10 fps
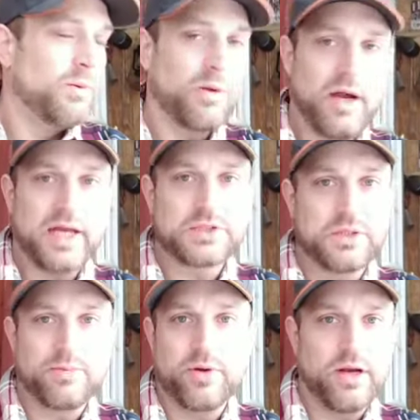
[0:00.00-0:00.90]
where I
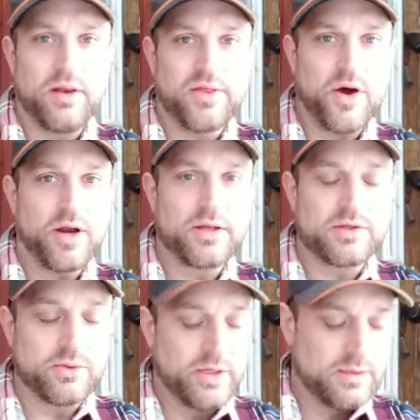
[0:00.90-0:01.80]
actually put any thought
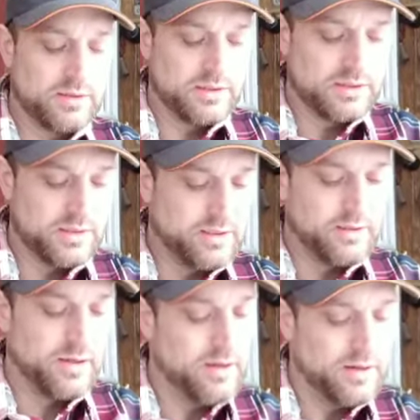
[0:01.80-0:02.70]
into it, is the
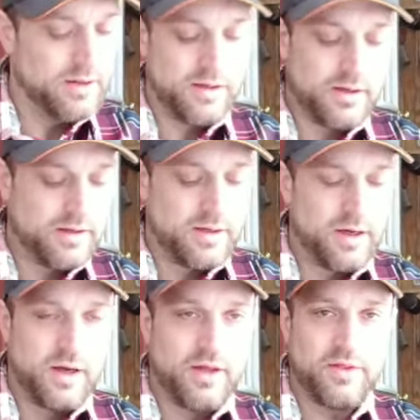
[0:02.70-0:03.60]

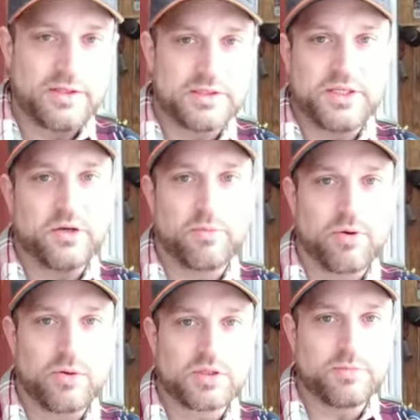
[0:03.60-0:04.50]
Stihl
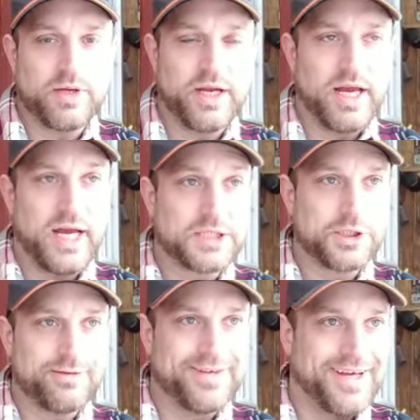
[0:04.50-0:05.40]
Pro Splitting
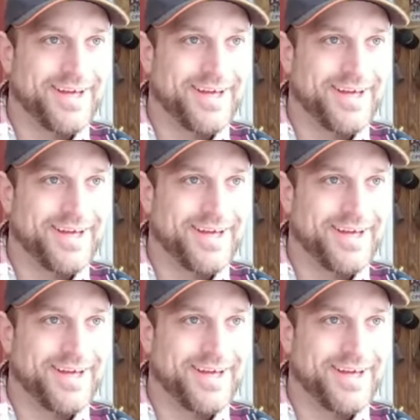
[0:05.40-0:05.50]
hatchet.